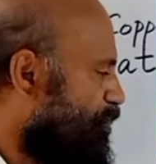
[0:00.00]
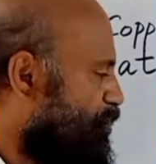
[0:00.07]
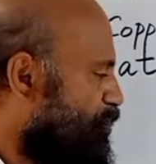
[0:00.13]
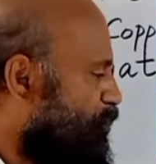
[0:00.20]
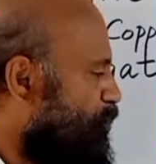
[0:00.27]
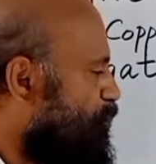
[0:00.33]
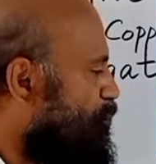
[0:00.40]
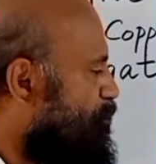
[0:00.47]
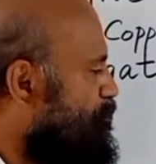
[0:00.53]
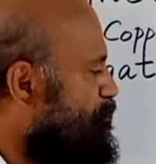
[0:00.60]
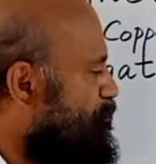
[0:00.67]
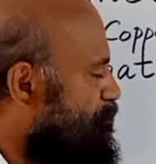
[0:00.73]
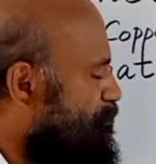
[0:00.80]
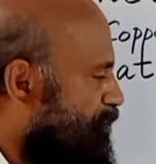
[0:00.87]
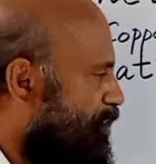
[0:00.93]
So
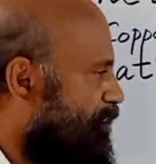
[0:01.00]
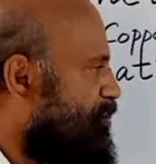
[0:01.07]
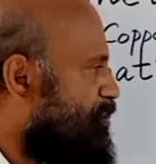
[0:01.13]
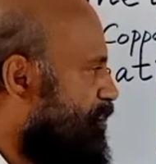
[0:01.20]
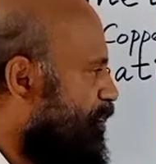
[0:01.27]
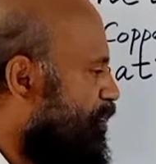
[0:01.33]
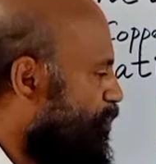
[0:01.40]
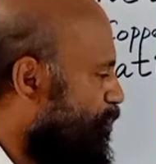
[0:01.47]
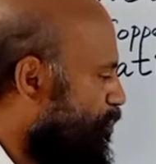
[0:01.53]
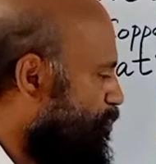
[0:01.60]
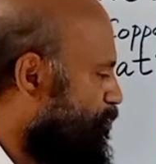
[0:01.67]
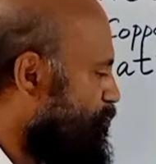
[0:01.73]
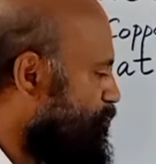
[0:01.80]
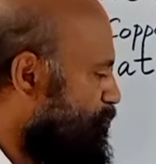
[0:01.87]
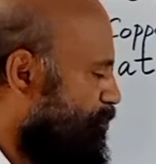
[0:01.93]
there is a
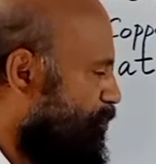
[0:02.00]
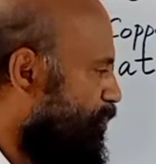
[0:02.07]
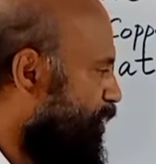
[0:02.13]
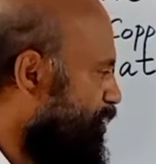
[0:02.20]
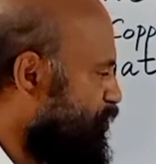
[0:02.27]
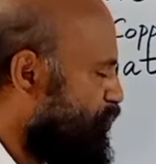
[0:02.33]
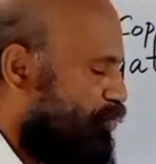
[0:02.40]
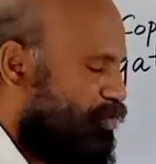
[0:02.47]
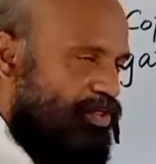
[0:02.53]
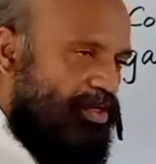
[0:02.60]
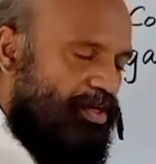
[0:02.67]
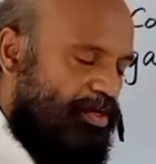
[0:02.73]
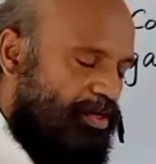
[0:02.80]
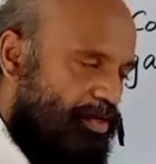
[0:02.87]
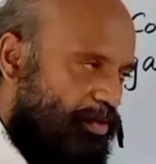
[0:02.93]
law known as
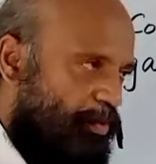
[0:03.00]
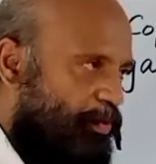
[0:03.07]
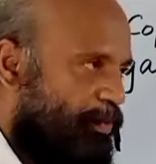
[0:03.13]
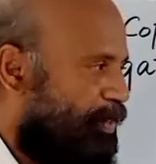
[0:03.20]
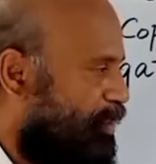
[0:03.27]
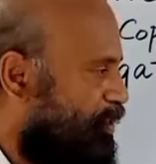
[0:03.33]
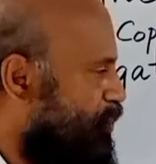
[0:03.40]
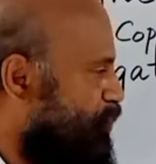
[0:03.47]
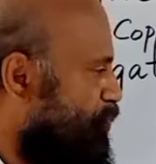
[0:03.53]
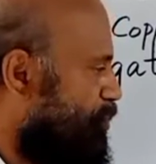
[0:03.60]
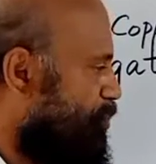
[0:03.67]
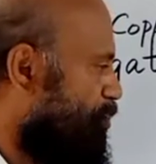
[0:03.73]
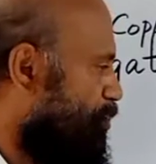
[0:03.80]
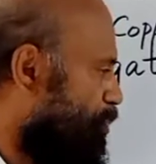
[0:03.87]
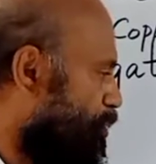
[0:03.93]
Curie's
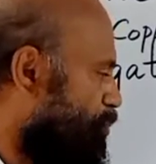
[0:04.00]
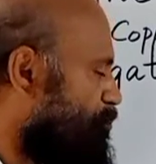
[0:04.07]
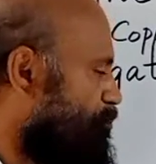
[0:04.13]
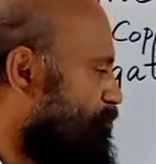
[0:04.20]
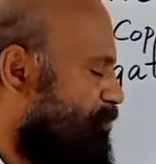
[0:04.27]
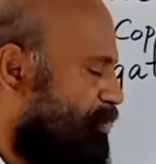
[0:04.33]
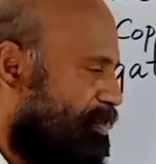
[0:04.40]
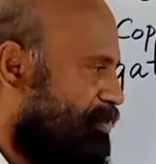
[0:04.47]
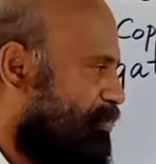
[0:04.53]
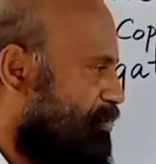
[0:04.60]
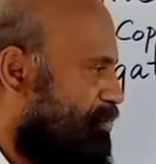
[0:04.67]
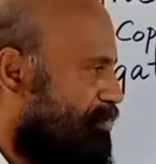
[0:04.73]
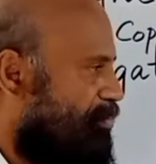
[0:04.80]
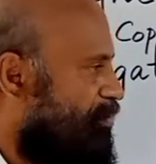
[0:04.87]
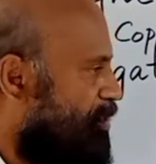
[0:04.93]
law that
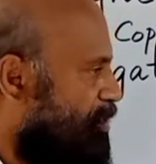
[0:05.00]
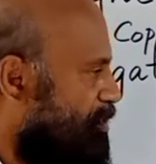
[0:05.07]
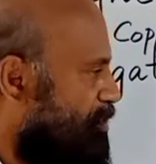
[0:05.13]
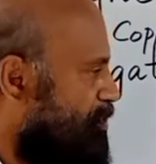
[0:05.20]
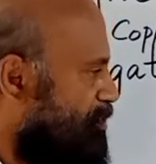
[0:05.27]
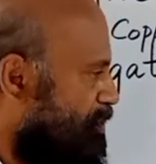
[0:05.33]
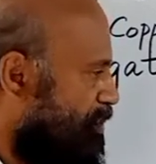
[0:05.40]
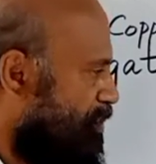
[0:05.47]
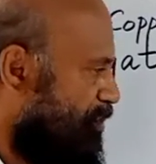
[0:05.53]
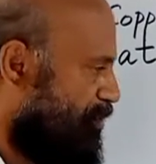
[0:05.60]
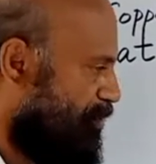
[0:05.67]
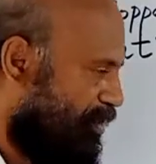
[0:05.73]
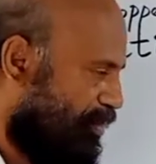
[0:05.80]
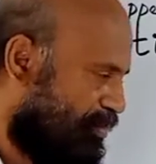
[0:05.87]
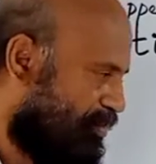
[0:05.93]
let us see
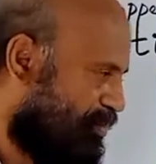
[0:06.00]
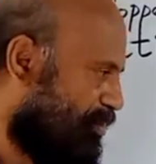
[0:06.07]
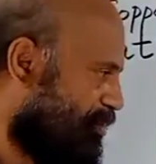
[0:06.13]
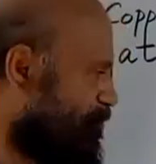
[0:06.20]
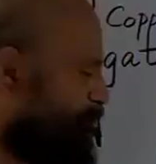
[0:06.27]
next.